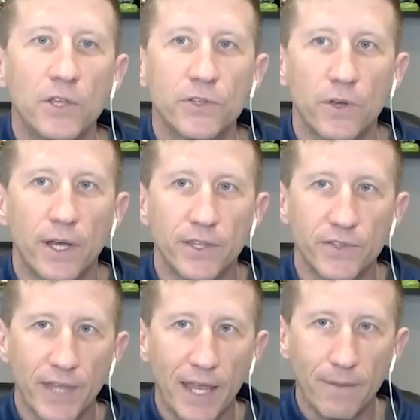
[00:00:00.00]
So on the
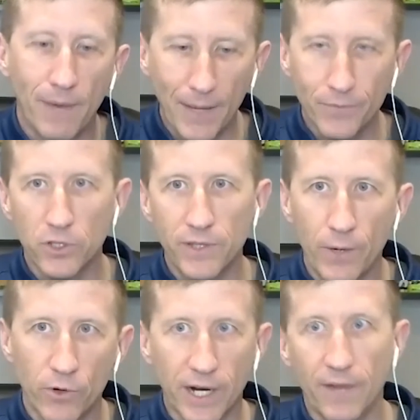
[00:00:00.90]
same optical
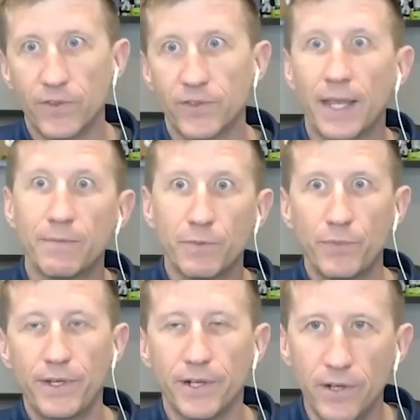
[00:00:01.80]
network, off the same
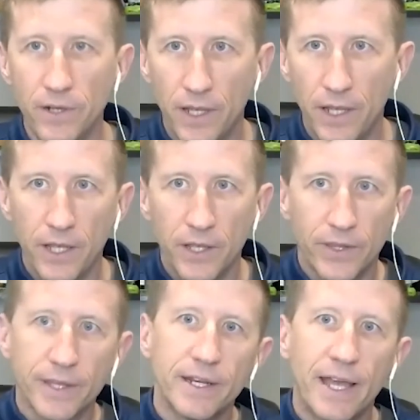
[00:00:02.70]
splitter,
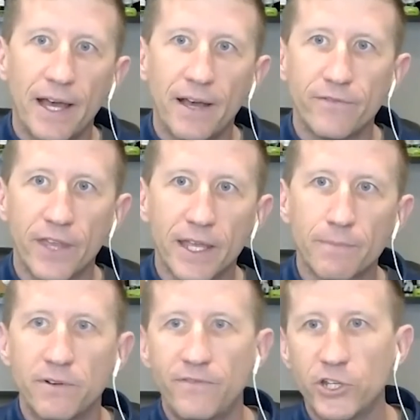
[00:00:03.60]
they
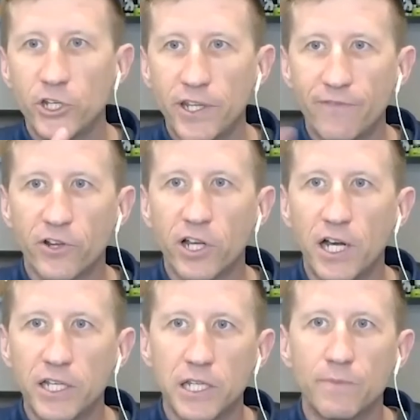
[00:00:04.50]
can provision different
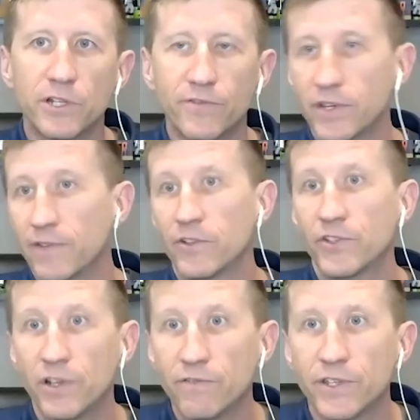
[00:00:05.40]
customers for
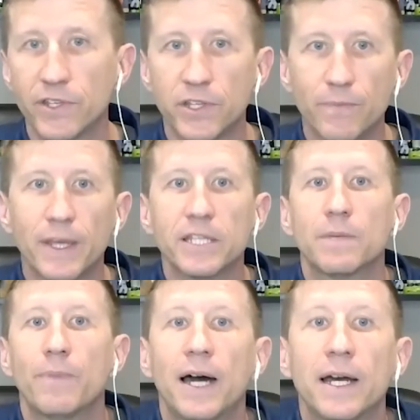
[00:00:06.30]
different services
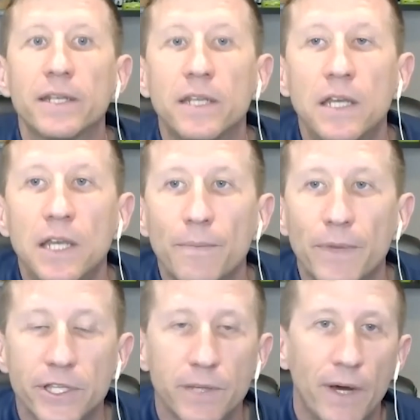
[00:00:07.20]
based upon
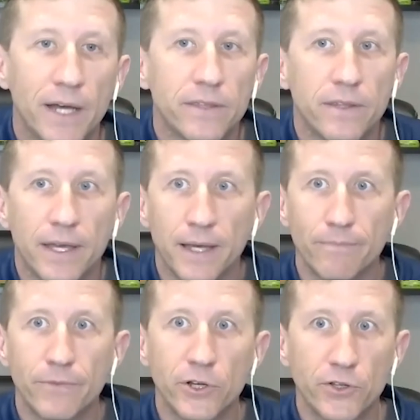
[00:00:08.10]

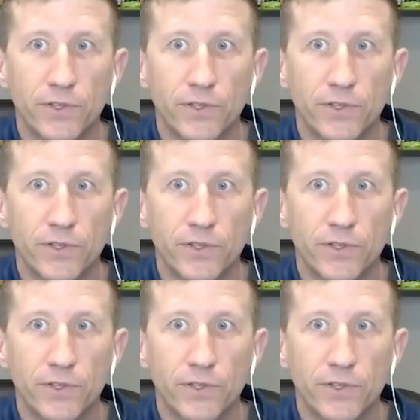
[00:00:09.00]
their